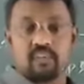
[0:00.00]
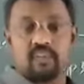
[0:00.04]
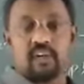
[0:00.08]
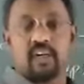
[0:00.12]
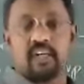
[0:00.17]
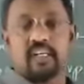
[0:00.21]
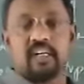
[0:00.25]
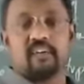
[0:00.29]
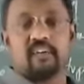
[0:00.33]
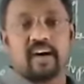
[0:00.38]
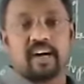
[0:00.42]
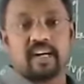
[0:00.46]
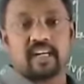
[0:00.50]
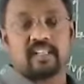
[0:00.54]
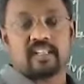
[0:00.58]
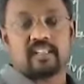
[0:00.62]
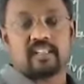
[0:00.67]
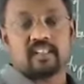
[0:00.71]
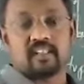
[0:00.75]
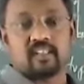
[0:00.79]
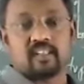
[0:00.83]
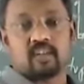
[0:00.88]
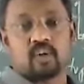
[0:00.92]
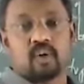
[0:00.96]
will divide.
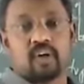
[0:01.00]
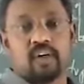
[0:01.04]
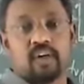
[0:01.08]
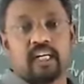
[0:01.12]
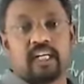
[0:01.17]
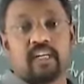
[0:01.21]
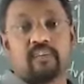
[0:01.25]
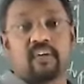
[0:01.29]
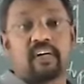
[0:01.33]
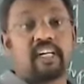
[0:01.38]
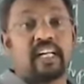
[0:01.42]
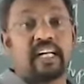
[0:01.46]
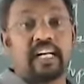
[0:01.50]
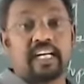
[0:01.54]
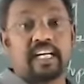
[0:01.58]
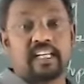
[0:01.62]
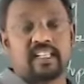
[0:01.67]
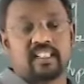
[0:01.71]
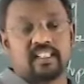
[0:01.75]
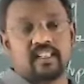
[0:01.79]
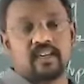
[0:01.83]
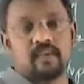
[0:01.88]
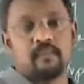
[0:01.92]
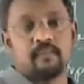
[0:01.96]
Sorry, it will
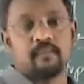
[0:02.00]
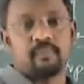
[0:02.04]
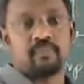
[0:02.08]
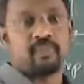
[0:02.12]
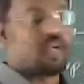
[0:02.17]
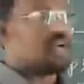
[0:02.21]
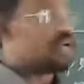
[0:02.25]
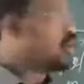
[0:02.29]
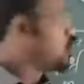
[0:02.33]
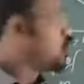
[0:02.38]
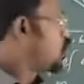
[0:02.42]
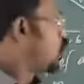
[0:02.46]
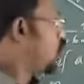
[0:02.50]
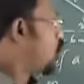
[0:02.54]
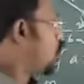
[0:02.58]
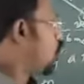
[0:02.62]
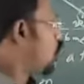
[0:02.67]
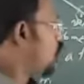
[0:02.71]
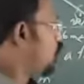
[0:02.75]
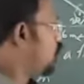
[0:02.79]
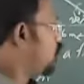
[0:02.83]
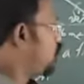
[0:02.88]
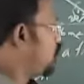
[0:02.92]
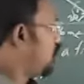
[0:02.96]
delete. So
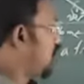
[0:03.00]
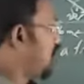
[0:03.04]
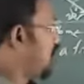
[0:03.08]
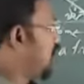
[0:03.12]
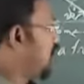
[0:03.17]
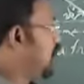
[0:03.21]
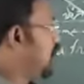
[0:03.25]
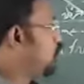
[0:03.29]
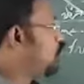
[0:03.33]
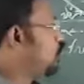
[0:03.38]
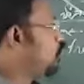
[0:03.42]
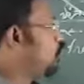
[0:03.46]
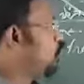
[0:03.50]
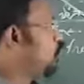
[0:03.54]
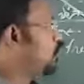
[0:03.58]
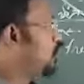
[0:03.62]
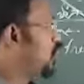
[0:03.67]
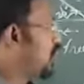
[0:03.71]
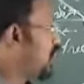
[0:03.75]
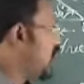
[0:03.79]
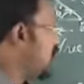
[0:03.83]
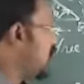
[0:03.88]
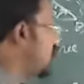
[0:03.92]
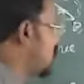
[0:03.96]
root 3 into root
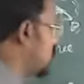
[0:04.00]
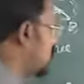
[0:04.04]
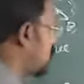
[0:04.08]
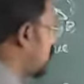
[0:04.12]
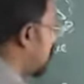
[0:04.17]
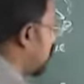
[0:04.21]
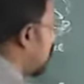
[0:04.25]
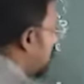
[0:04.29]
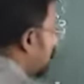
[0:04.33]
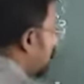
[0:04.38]
3 is